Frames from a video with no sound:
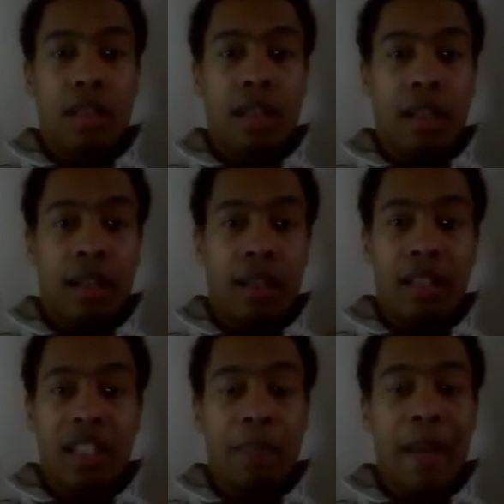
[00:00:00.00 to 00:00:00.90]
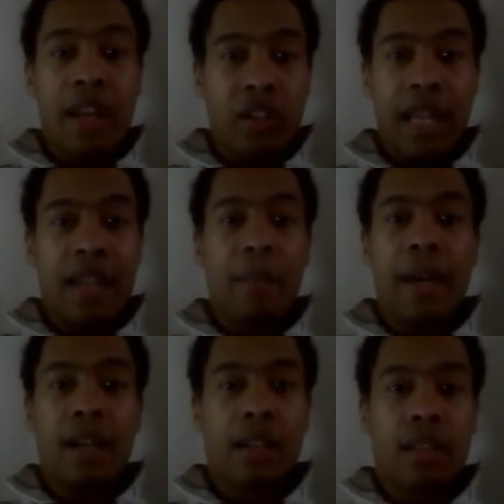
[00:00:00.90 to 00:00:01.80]
the Spaniards in the
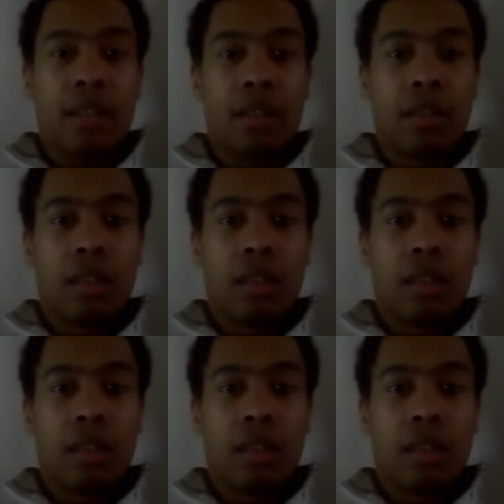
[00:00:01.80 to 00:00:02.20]
Americas.